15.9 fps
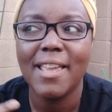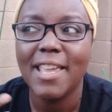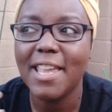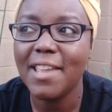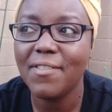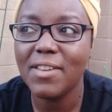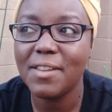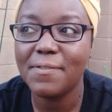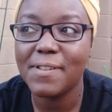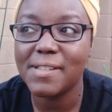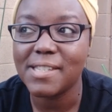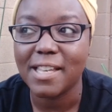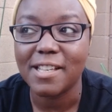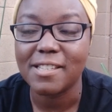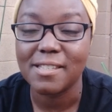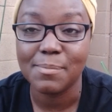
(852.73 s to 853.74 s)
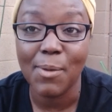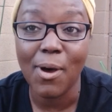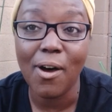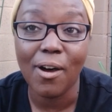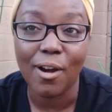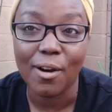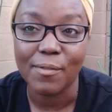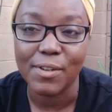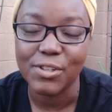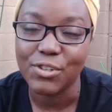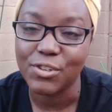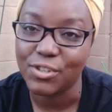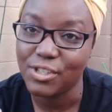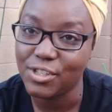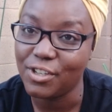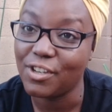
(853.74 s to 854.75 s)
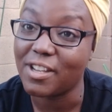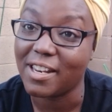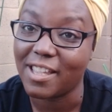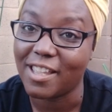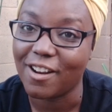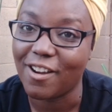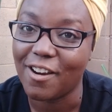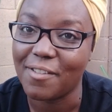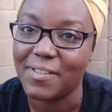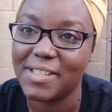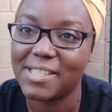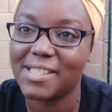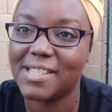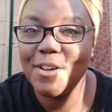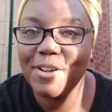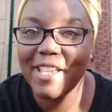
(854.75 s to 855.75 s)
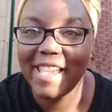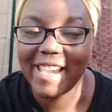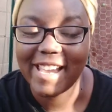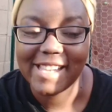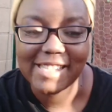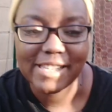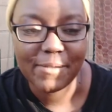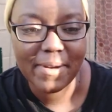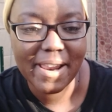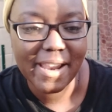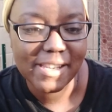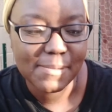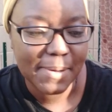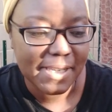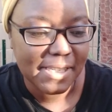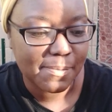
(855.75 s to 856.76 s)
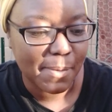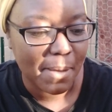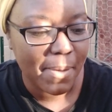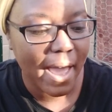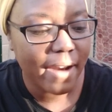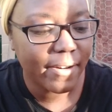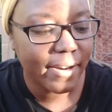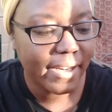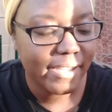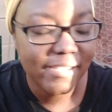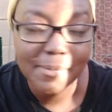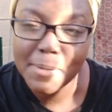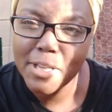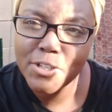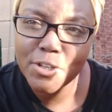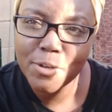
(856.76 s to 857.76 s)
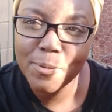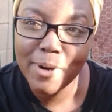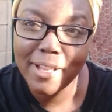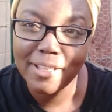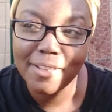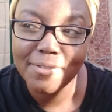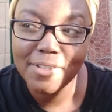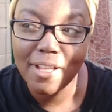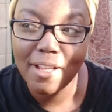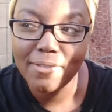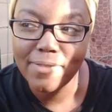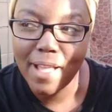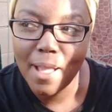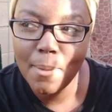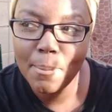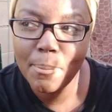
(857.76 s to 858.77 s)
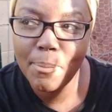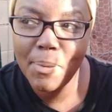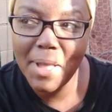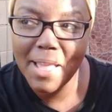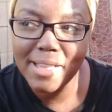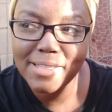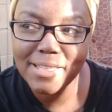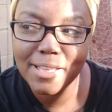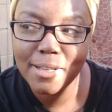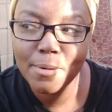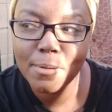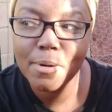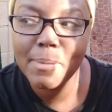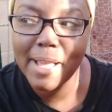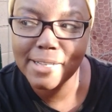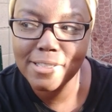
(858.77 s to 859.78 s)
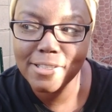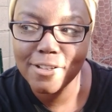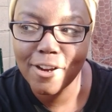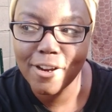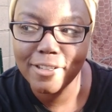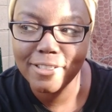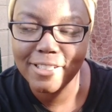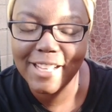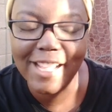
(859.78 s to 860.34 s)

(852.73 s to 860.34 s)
even if it's like a small harvest, you're still gonna get a harvest. Okay guys, I ran out of space in my battery, so I'm not sure where I left off at, but we're back to the garden.